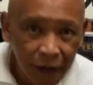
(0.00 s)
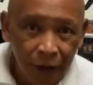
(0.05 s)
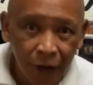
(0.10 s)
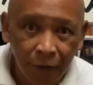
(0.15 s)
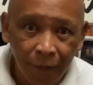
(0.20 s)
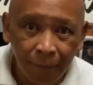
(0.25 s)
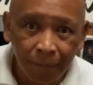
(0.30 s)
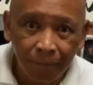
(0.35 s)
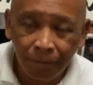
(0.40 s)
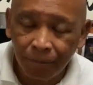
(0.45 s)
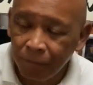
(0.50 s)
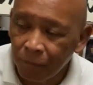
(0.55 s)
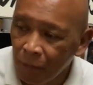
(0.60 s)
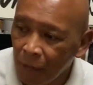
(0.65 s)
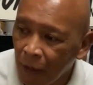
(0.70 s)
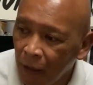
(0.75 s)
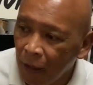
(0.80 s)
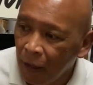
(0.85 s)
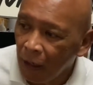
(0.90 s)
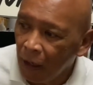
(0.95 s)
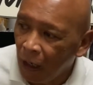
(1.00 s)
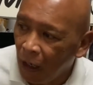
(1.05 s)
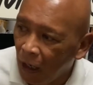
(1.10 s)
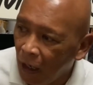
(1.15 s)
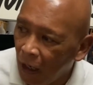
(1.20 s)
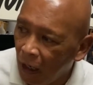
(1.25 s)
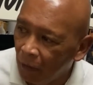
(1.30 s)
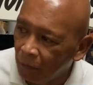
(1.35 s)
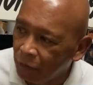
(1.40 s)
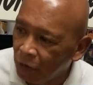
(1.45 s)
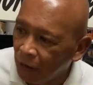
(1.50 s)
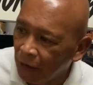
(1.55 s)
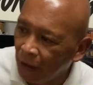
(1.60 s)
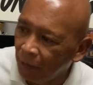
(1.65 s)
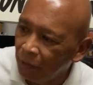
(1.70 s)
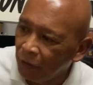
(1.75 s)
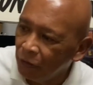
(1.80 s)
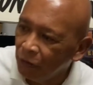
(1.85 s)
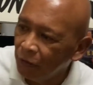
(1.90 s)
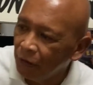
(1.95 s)
hear. Today
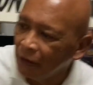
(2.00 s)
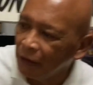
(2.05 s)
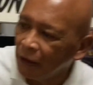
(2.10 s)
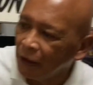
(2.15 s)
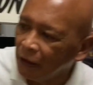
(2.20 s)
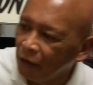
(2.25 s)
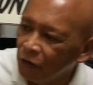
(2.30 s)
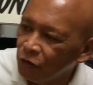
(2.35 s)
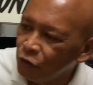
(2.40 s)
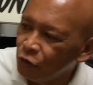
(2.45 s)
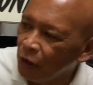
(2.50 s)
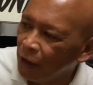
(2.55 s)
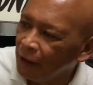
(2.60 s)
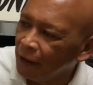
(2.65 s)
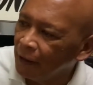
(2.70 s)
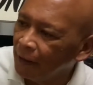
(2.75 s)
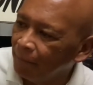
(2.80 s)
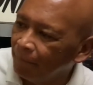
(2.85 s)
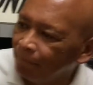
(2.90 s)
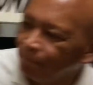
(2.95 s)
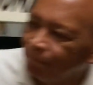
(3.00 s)
we're doing ear training.